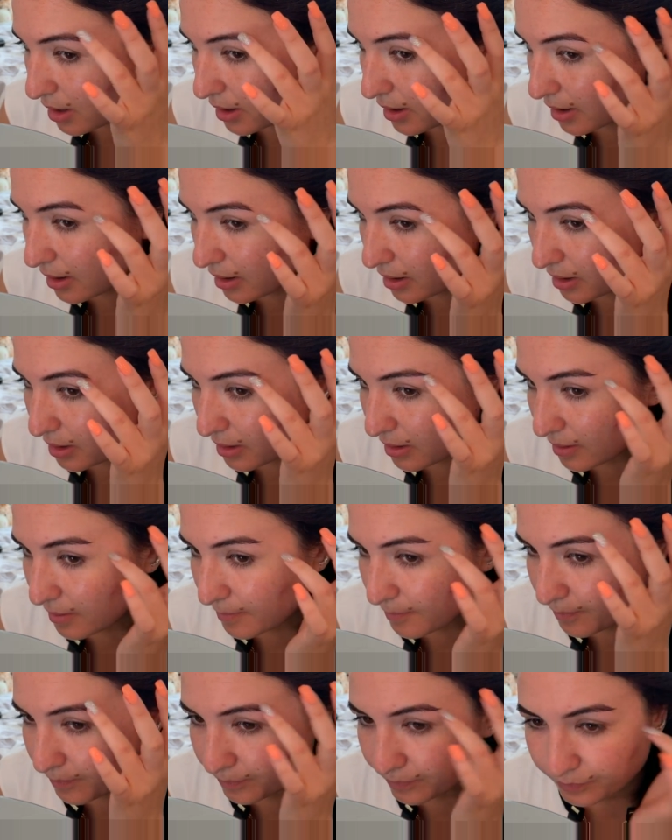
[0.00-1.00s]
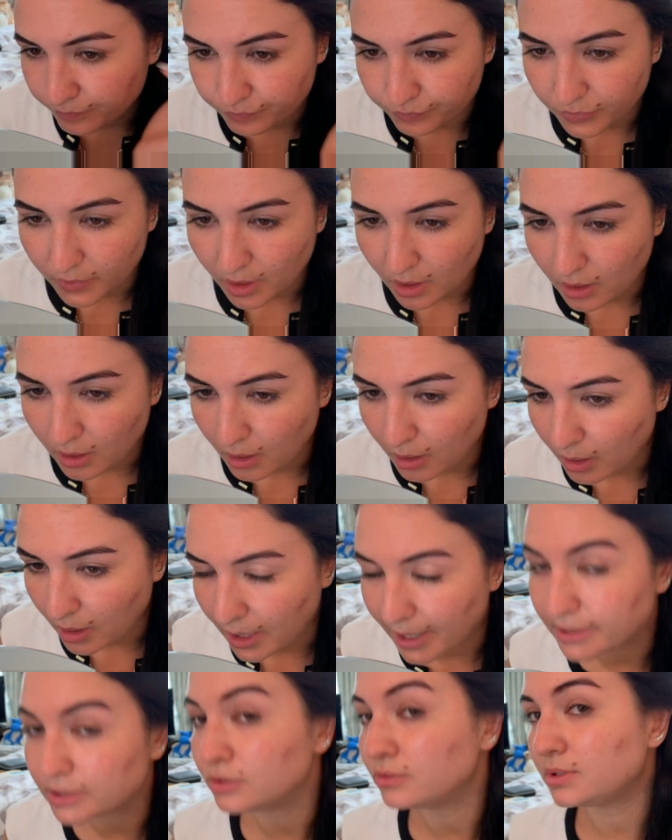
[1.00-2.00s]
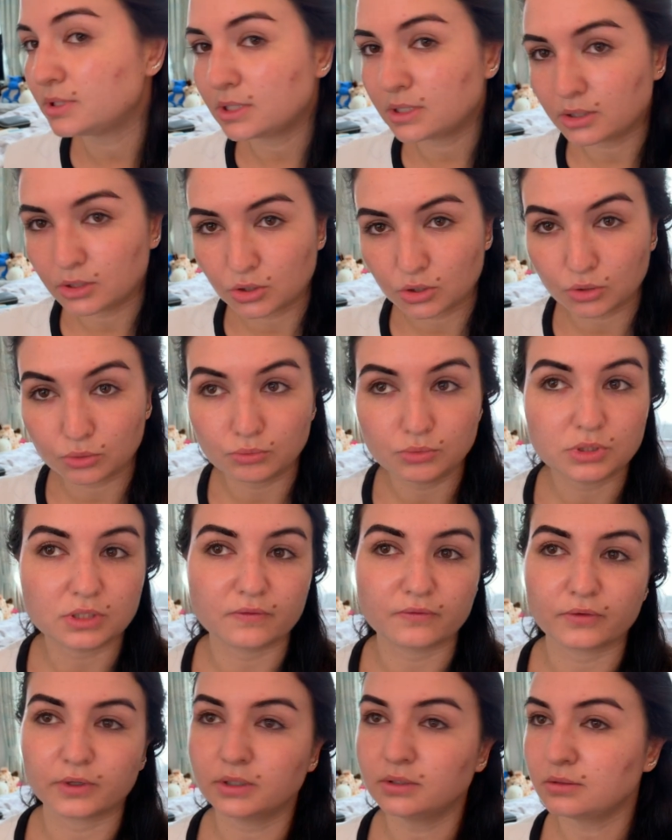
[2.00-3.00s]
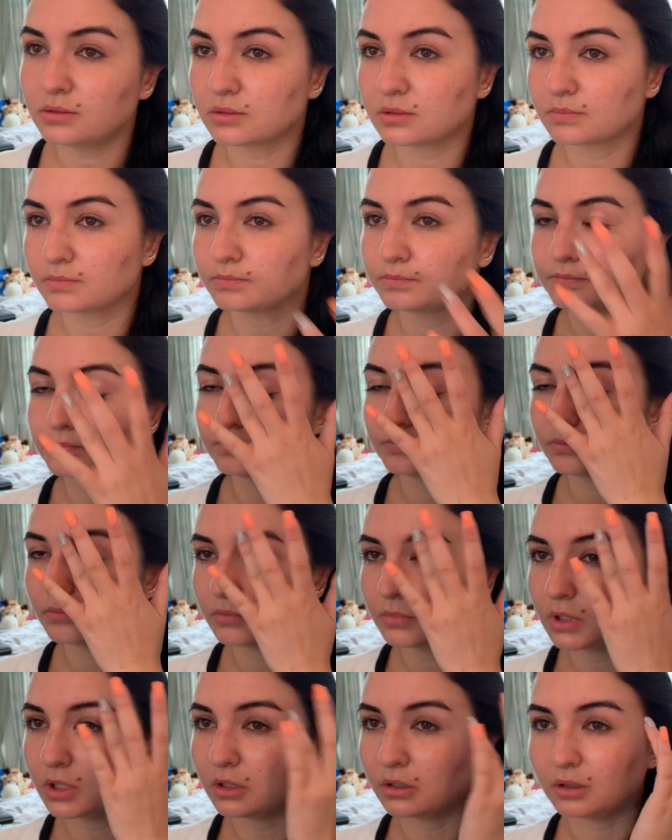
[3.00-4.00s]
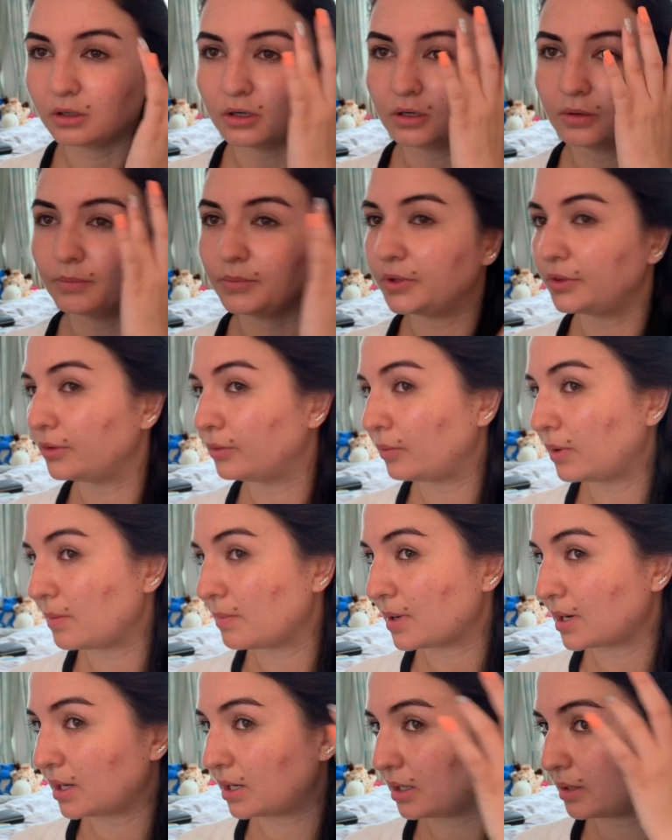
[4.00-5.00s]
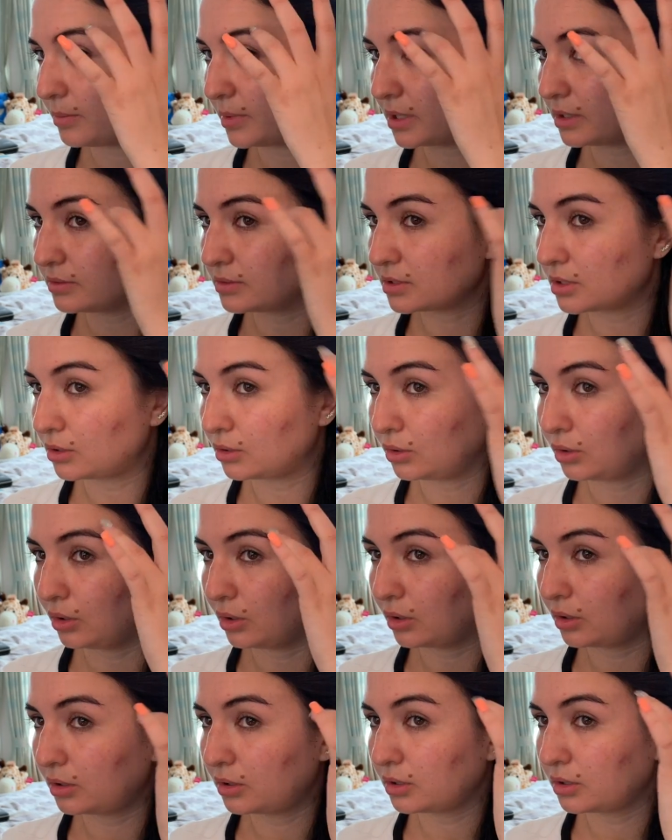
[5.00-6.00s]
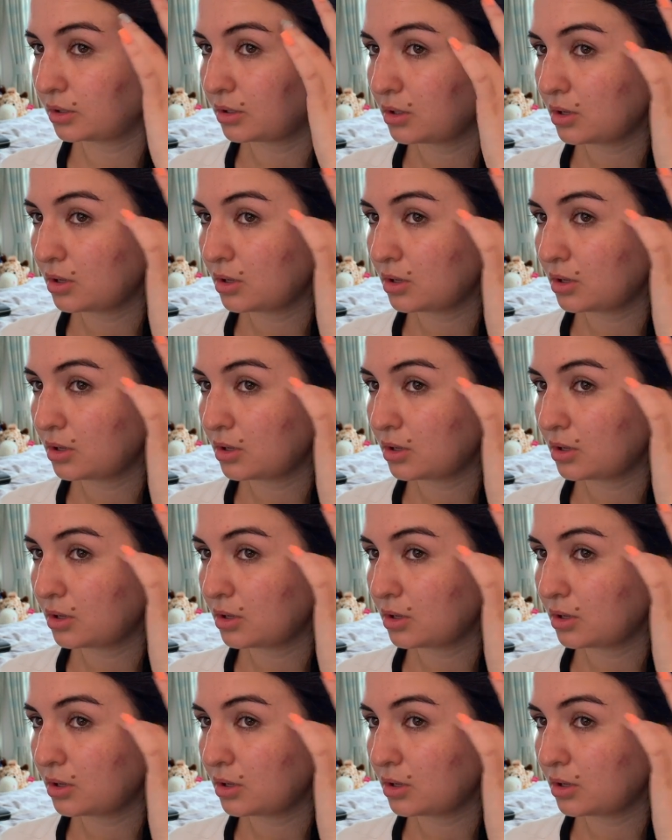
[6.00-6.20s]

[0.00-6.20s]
I do see a huge difference in the way my eyebrows look